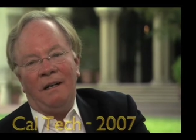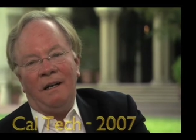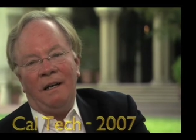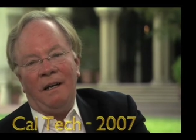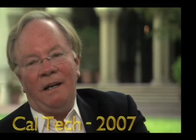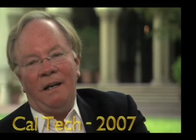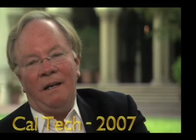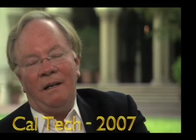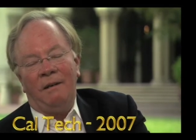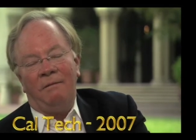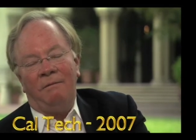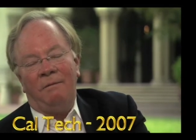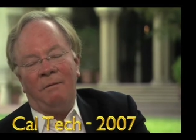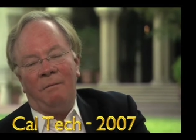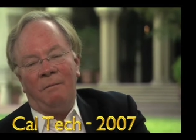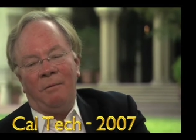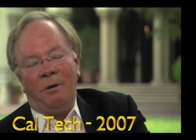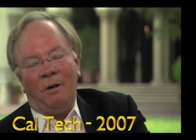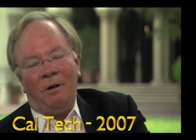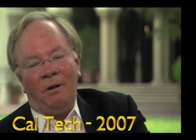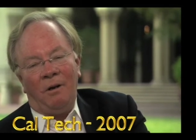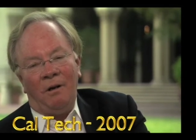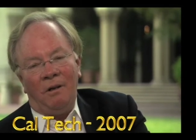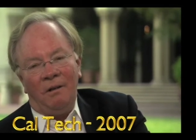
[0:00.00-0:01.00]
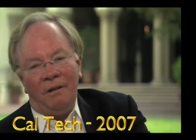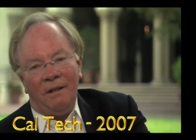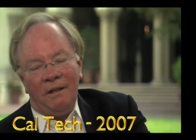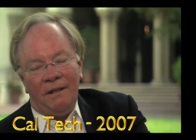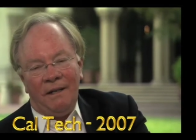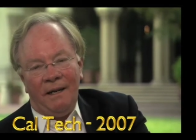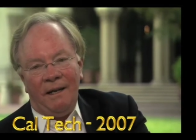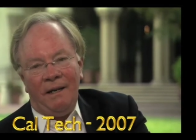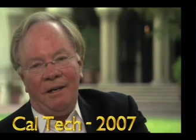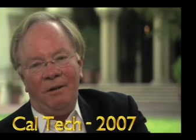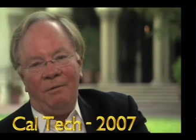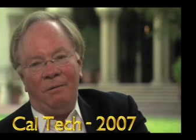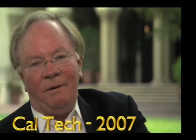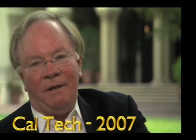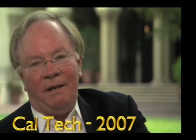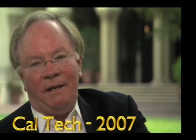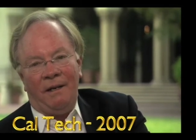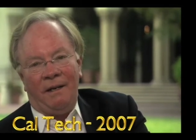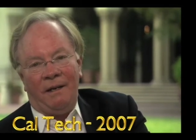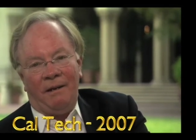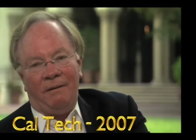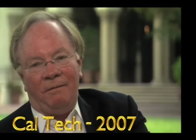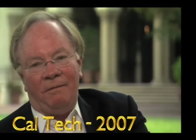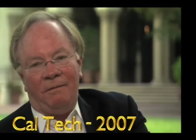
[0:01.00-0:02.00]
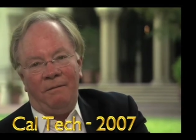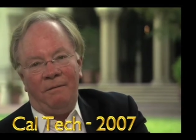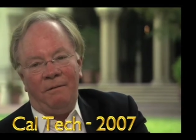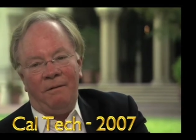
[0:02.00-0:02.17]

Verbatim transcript: And from all the data we have,